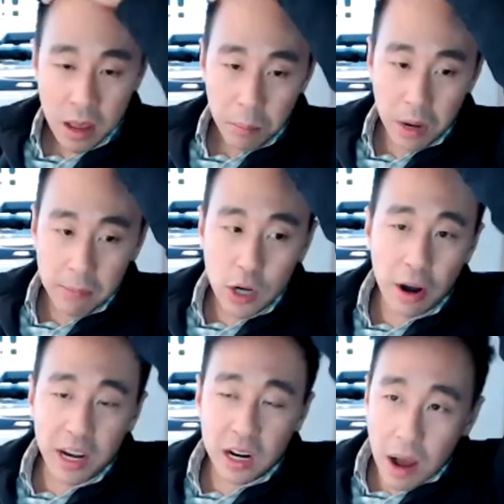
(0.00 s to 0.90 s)
But I'm
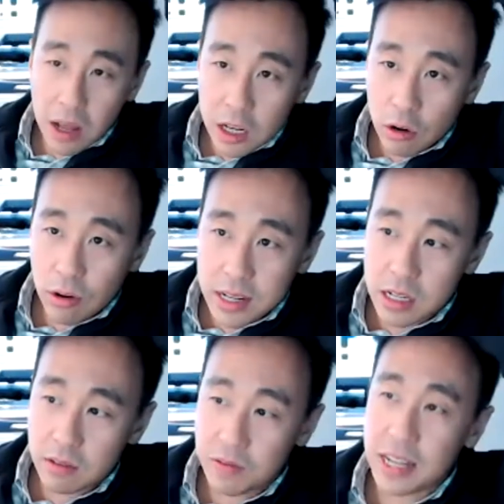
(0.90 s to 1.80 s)
talking about the
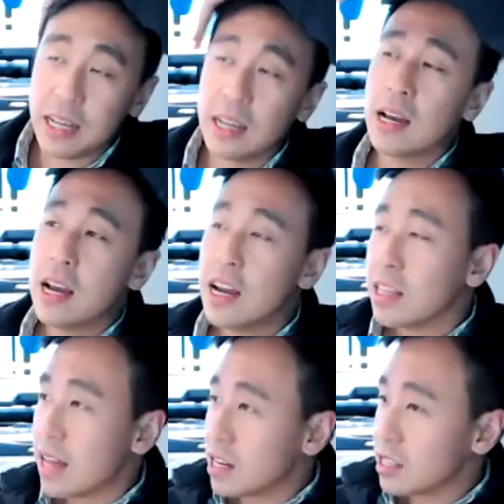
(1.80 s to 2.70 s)
creativity
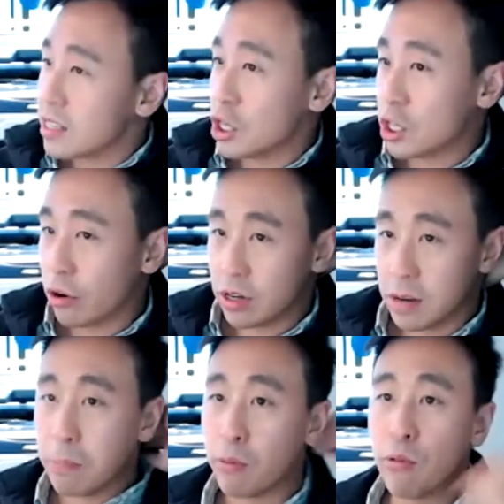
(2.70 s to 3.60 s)
that is necessary to
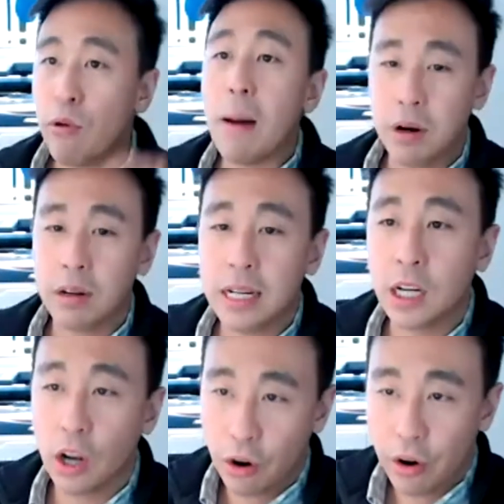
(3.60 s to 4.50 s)
properly
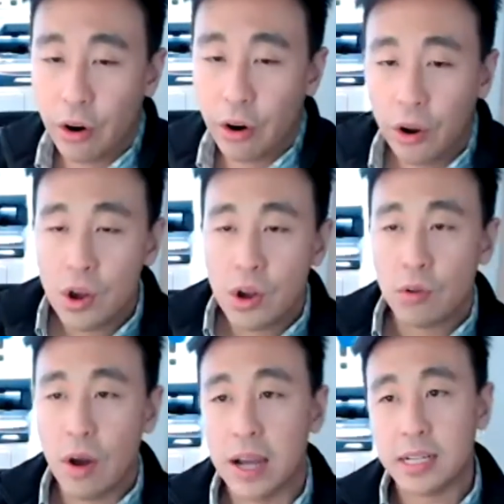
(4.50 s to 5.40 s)
learn,
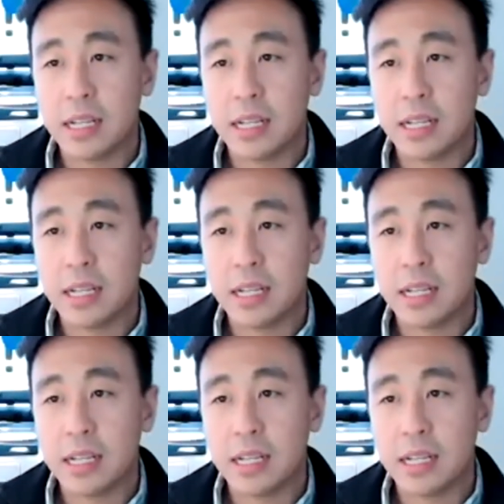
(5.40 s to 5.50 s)
right?